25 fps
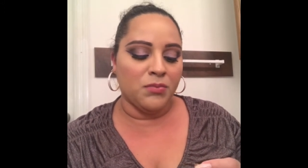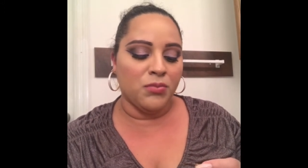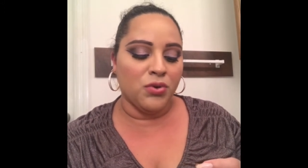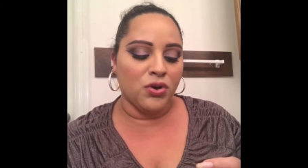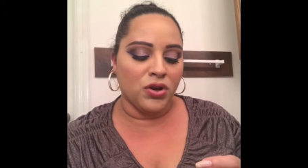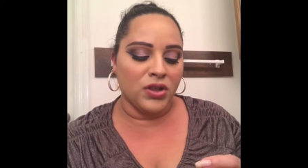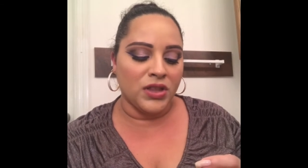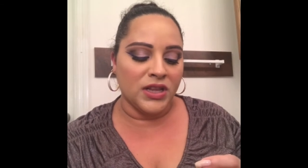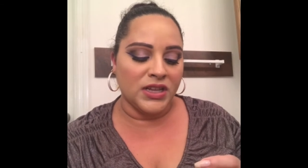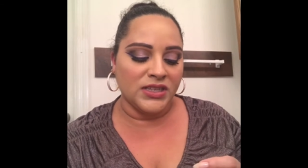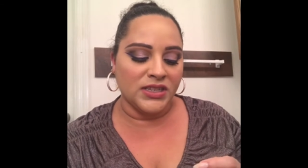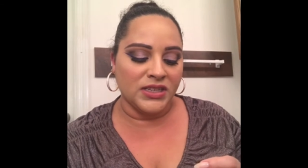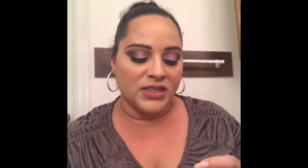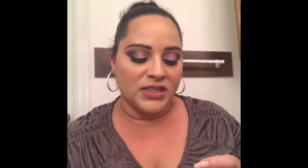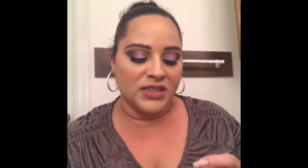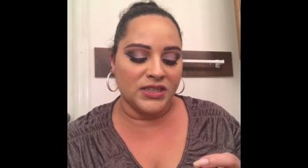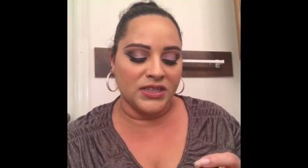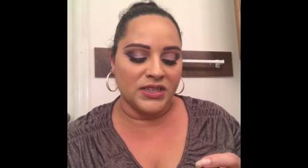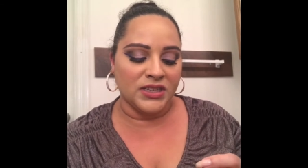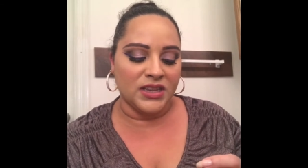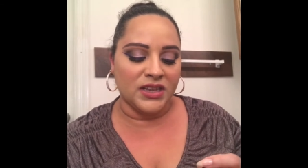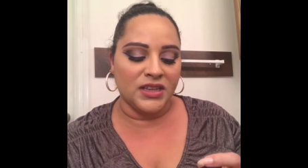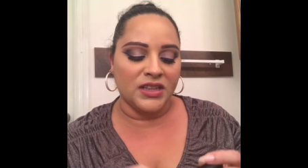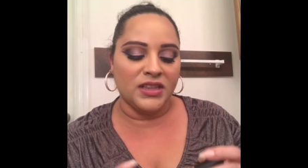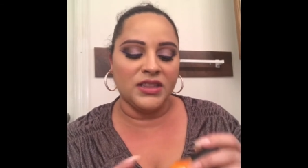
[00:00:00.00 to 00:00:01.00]
pearlescence
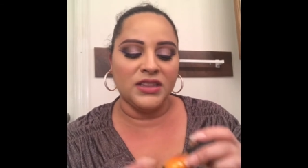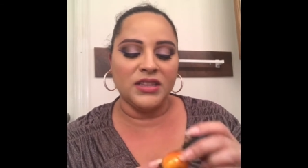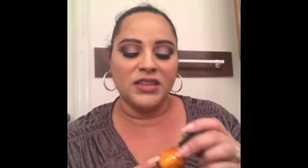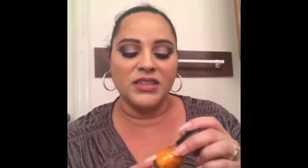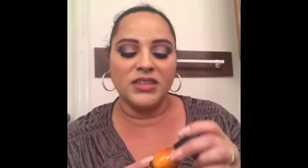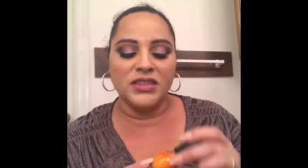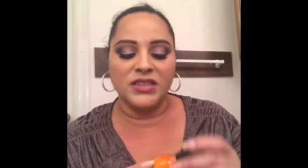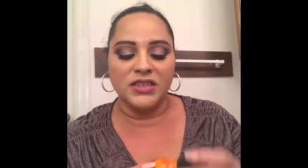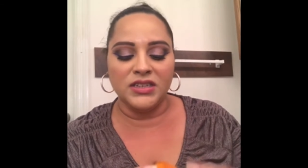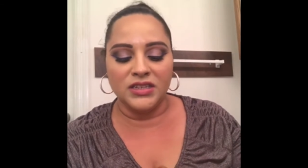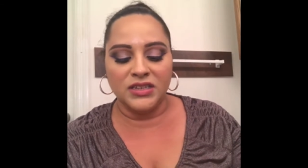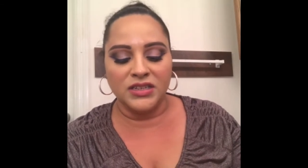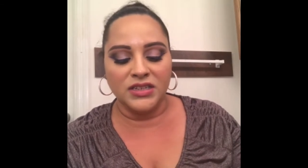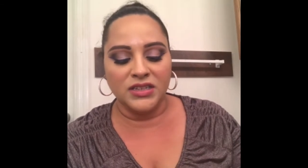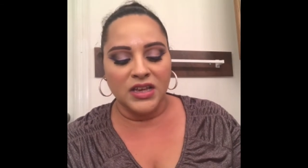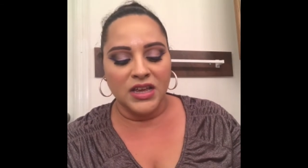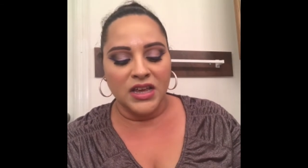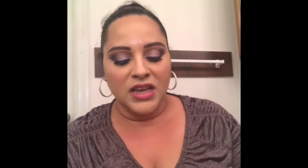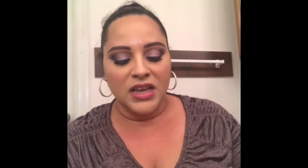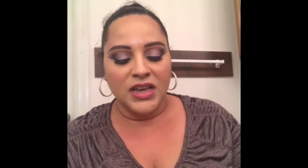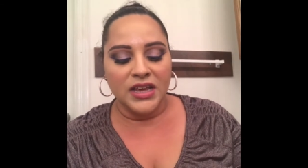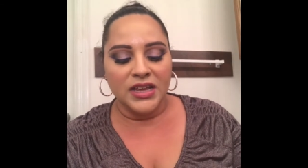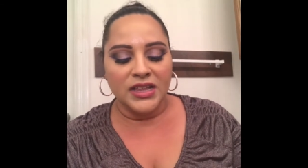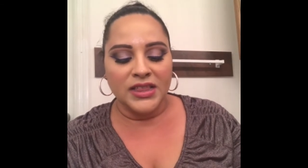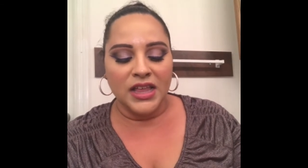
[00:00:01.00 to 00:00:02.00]
in it. And this is
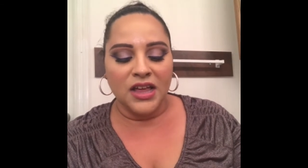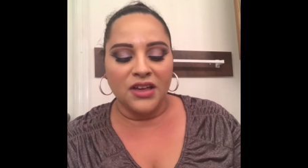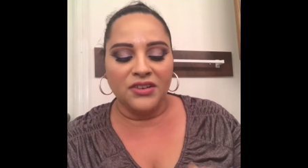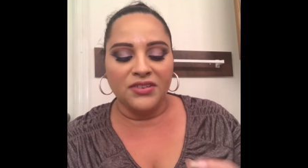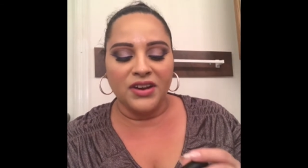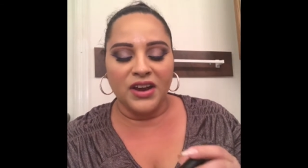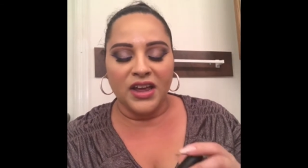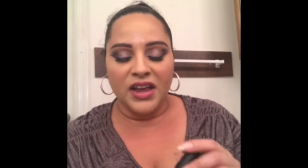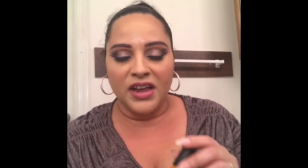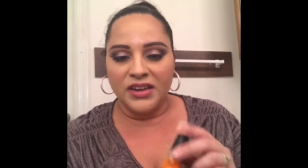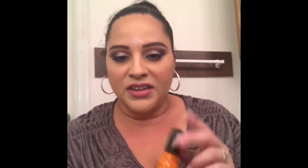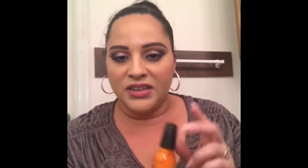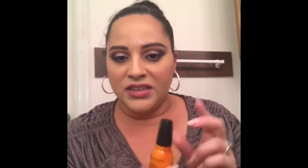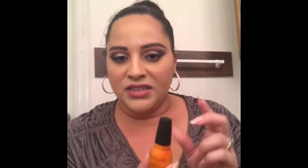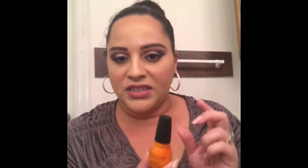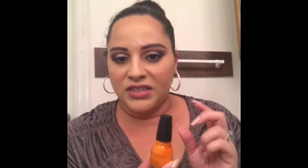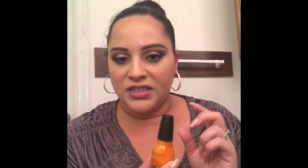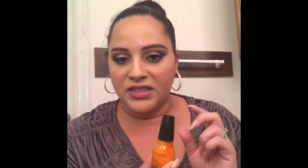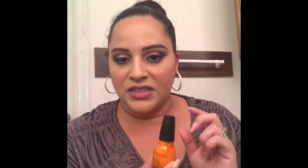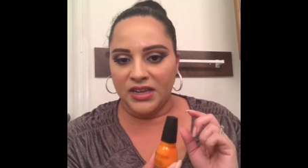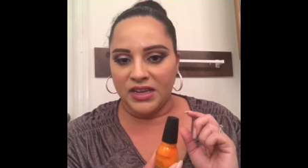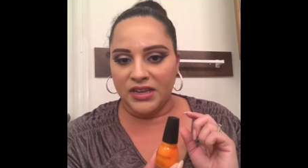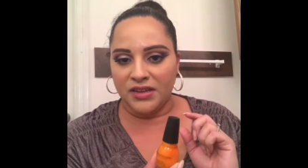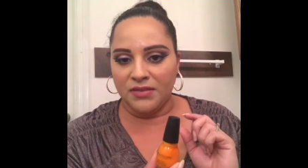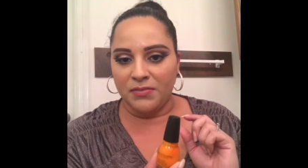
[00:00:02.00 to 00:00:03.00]
Cloud 9. This
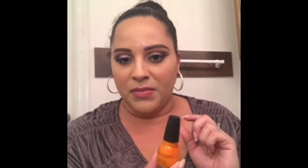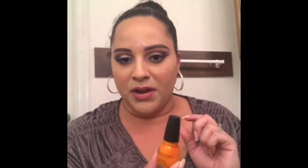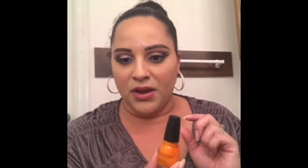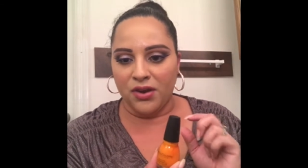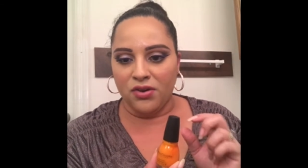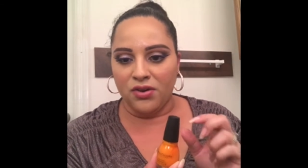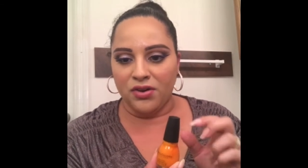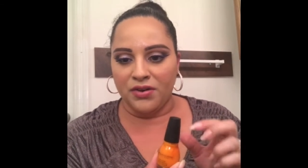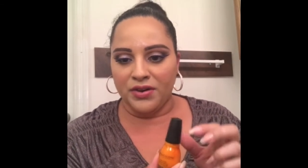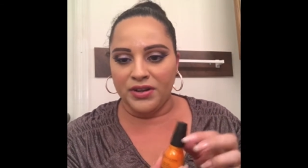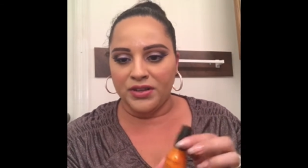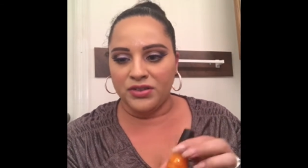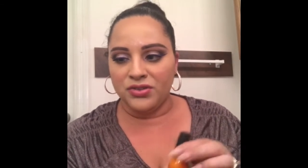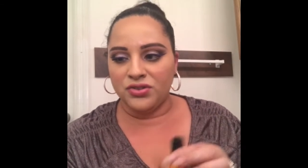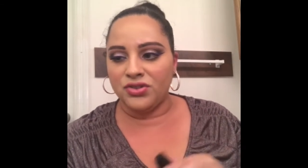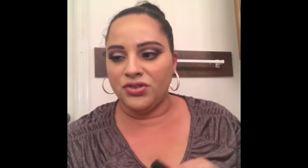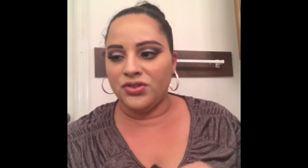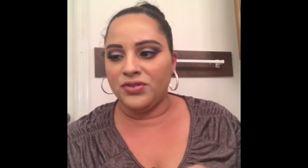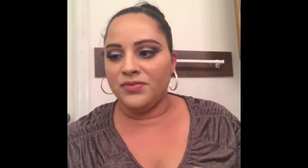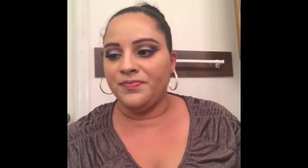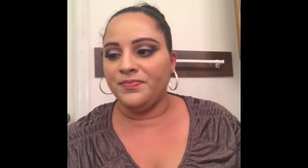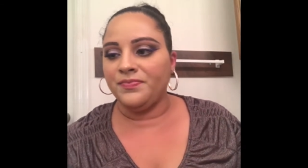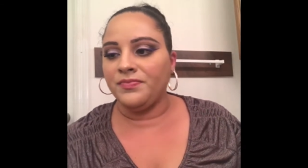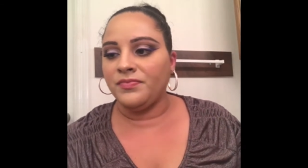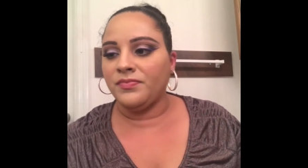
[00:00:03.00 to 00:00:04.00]
is like my orange.